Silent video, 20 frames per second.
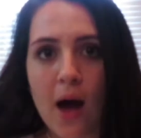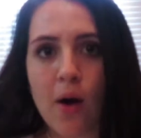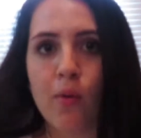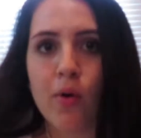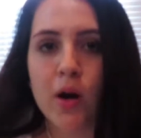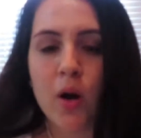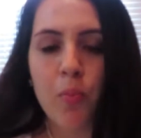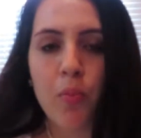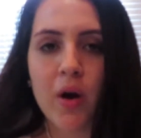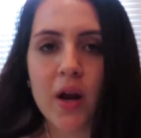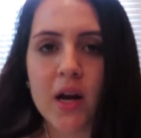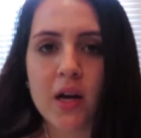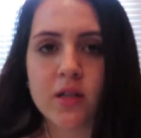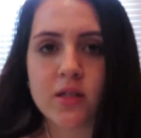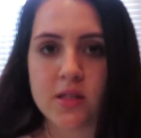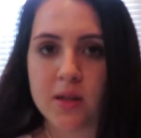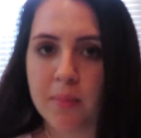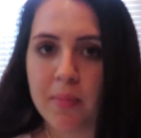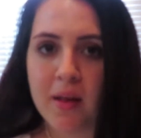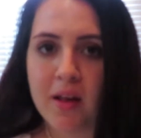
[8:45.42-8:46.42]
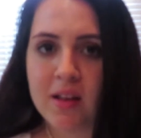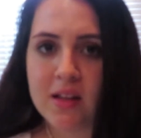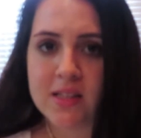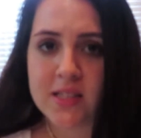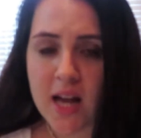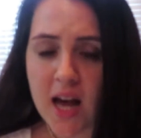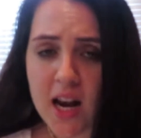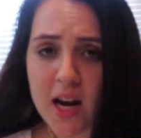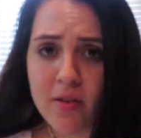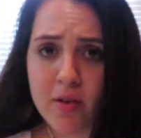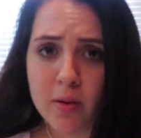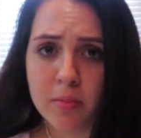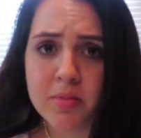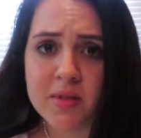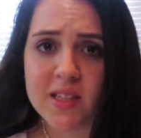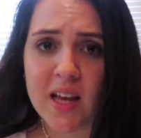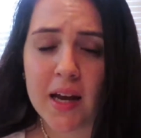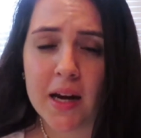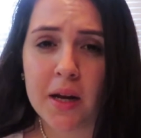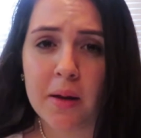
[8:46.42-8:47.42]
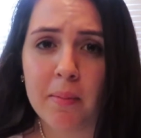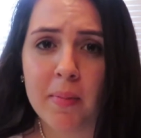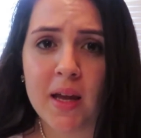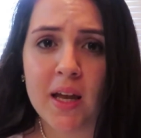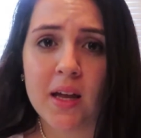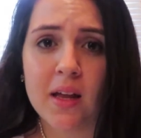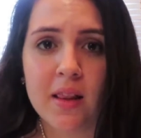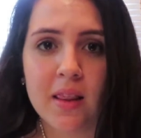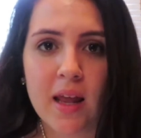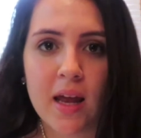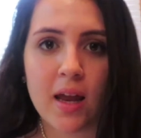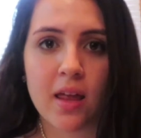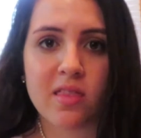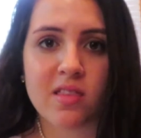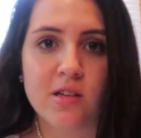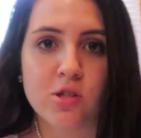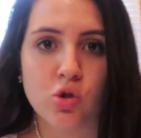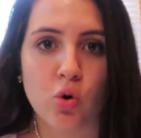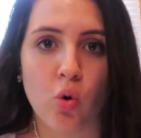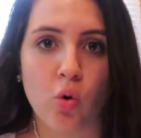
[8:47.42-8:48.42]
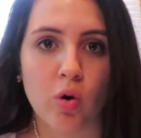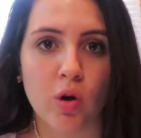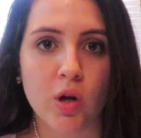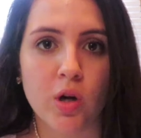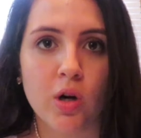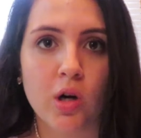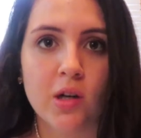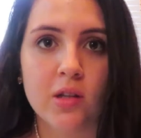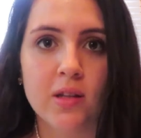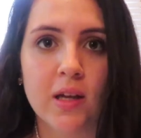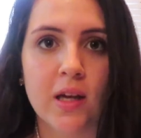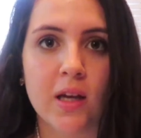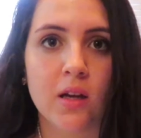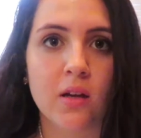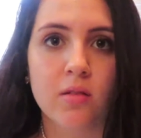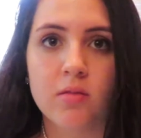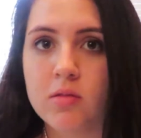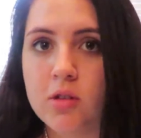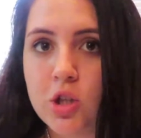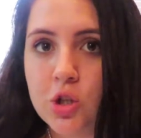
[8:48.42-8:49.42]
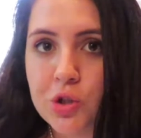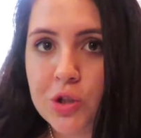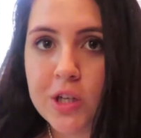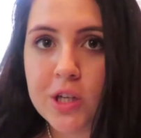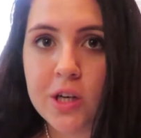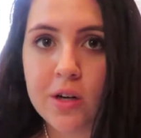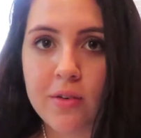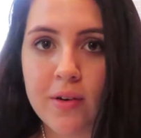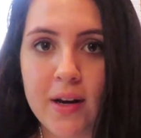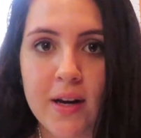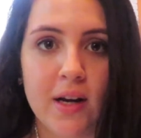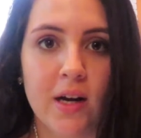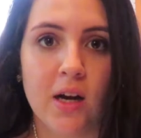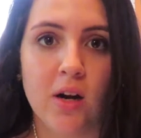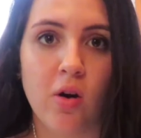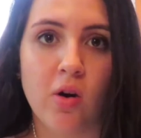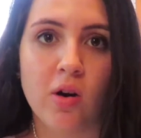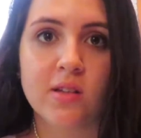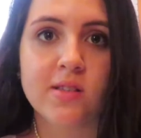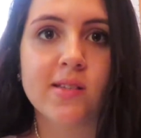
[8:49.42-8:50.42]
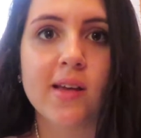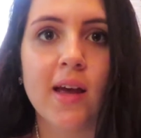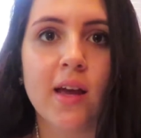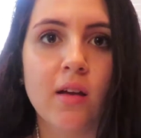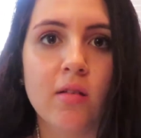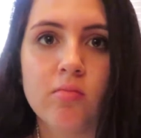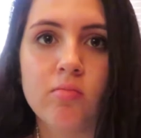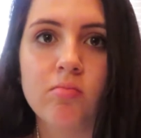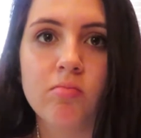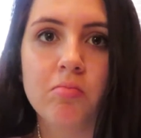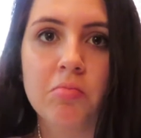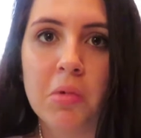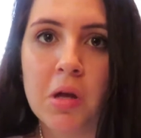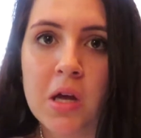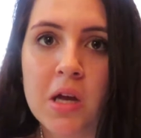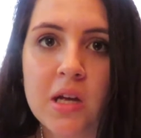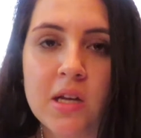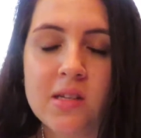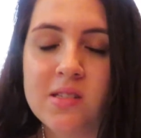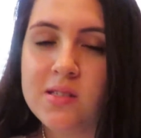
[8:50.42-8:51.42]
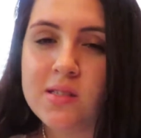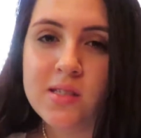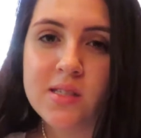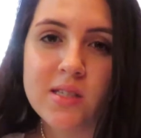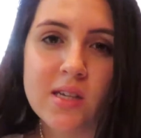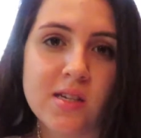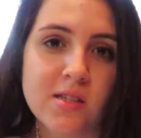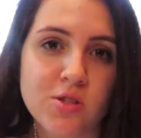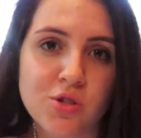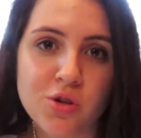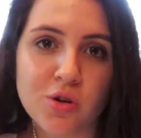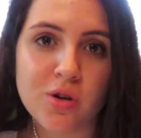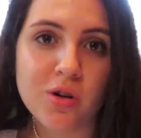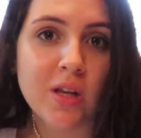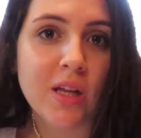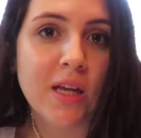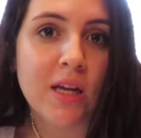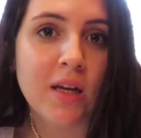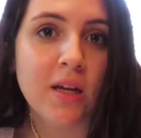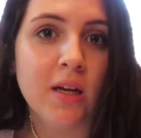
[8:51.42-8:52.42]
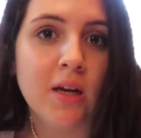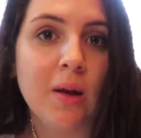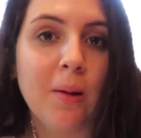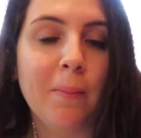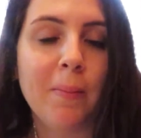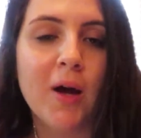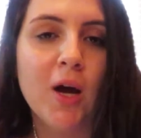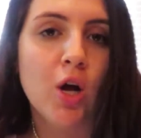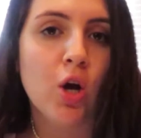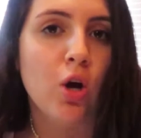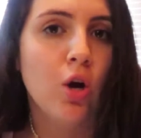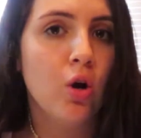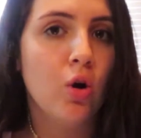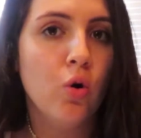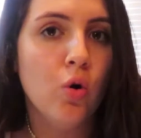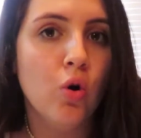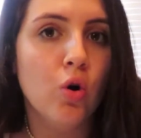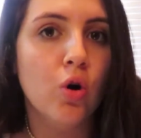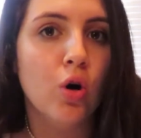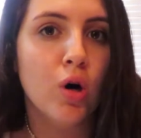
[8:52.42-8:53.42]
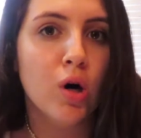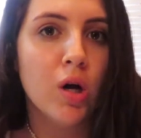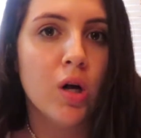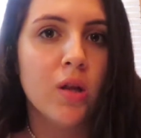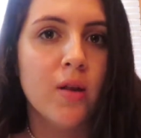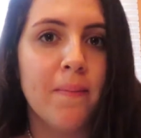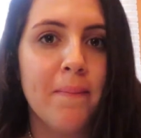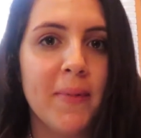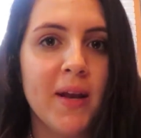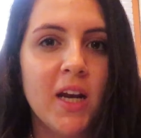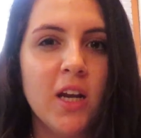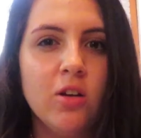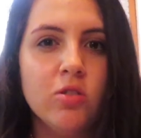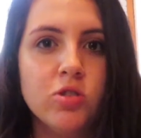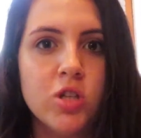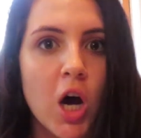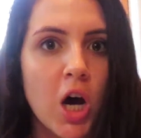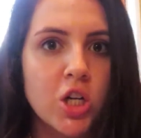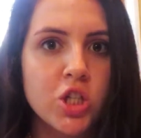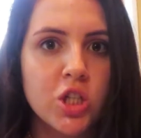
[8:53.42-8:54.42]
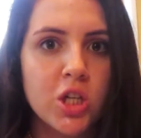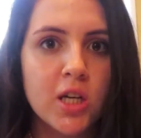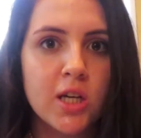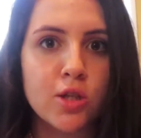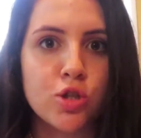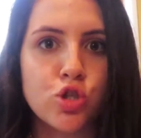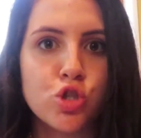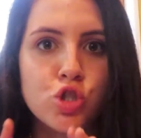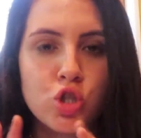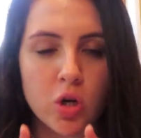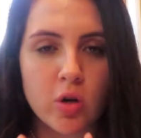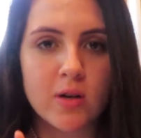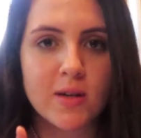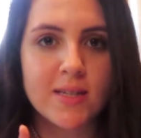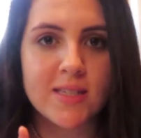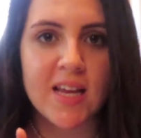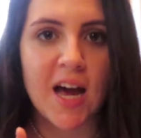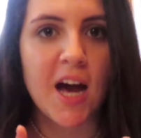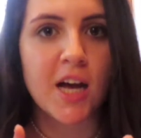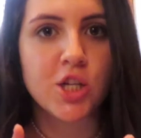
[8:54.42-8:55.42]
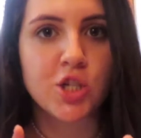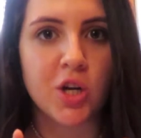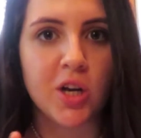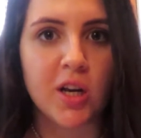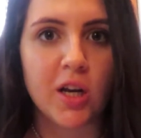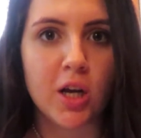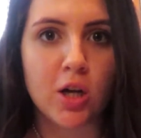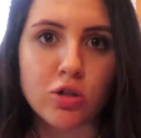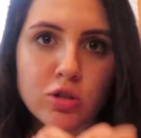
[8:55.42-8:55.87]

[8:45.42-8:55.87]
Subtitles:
I want to point out something that's kind of upsetting me. Like this oil, like you hear it right now, it's like sizzling, but cool. The minute you touch it, it's so exaggerated.